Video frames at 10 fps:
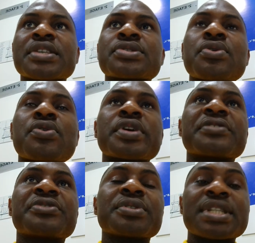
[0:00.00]
So
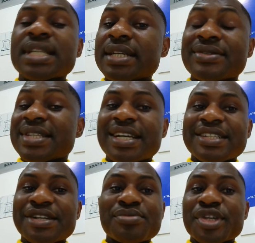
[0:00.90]
if you decide to seek
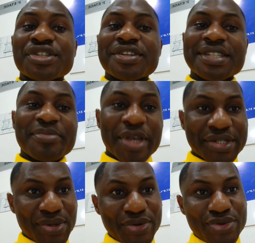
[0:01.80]
asylum, it just
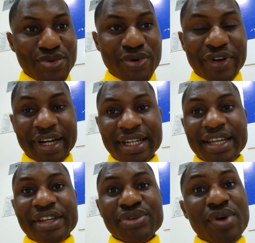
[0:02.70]
depends on you, all right?
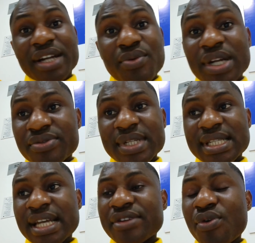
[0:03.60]
You are the one to
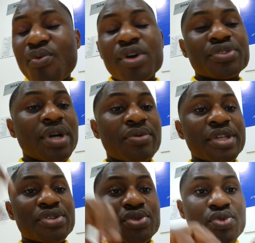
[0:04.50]
decide on what you are
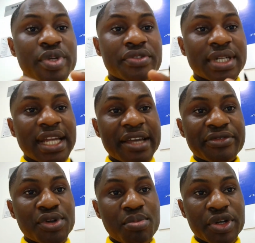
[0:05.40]
going to do with your
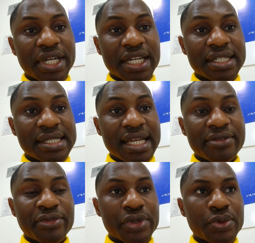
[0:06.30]
life. Nobody can
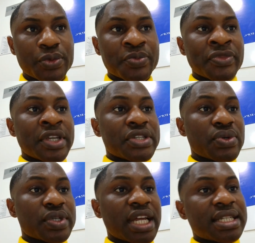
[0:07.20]
decide for you.
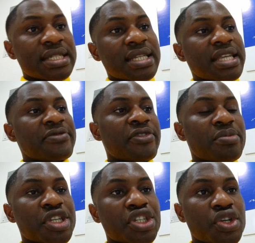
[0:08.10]
So that is the
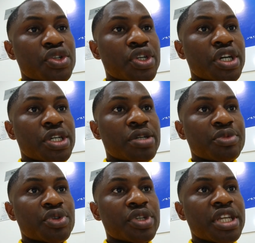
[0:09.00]
information
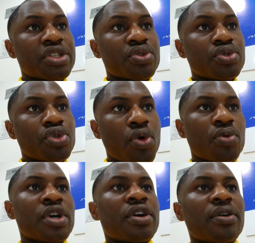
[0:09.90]
um, you need to
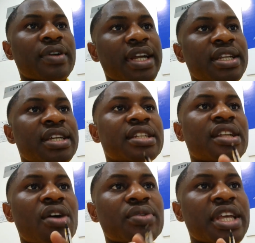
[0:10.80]
know, all right?
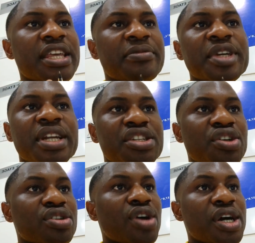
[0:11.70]
Now, the
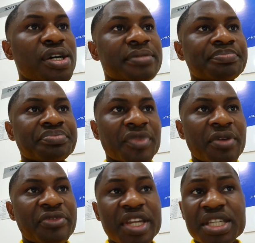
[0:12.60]
immigration, um,
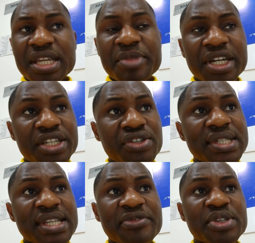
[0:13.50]
Finnish
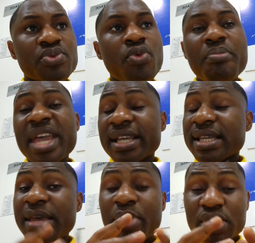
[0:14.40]
Immigration Service will make
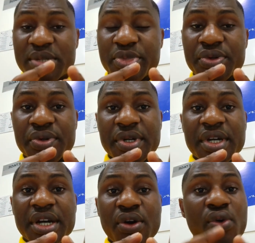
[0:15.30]
a possible
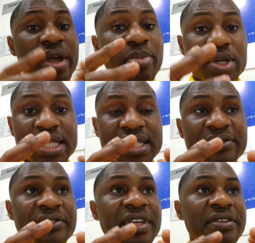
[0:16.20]
or a
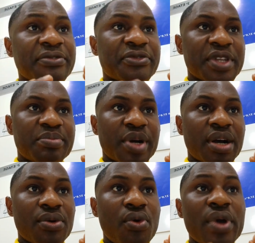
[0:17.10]
positive
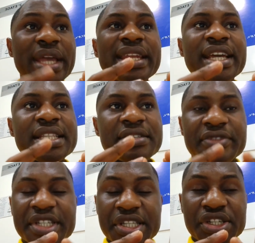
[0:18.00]
feedback or a
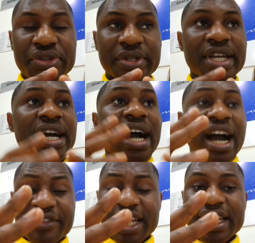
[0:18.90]
negative decision.
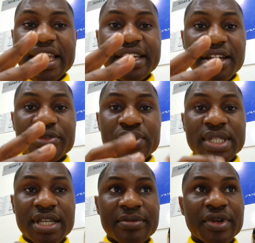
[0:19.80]
After the interview
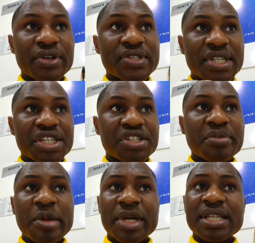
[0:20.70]
step, uh, stage,
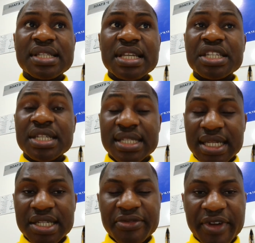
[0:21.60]
remember the stage is
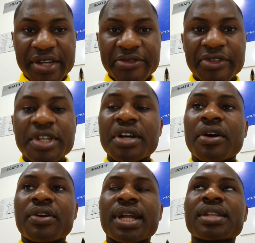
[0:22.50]
stage five,
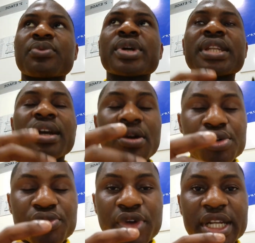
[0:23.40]
all right? When they
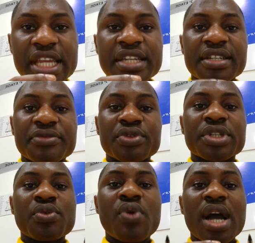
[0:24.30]
call you for an interview,
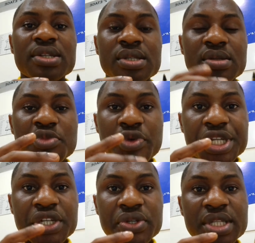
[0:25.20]
they will ask you some
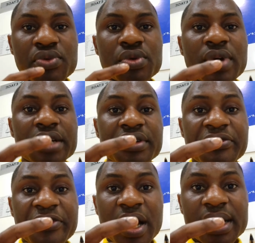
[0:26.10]
questions. They will look at your
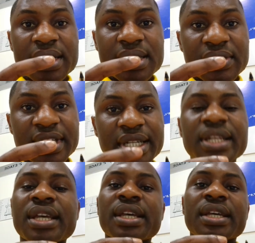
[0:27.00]
files, all
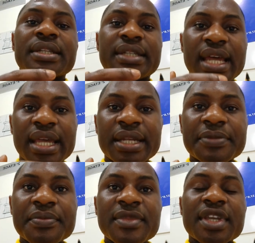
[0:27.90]
right?
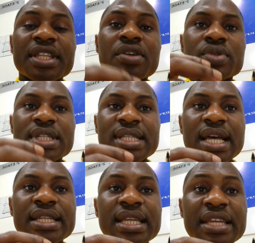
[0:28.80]
Then they will
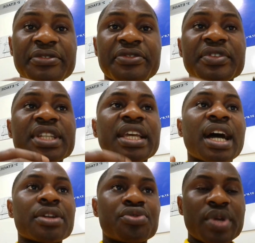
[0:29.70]
decide if they
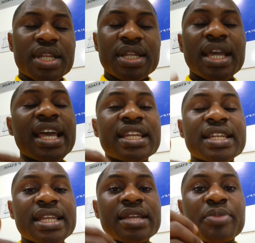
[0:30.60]
are doing
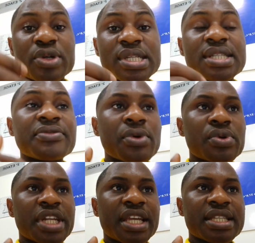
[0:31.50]
anything positive
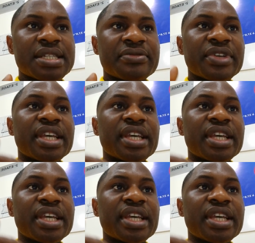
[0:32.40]
or negative.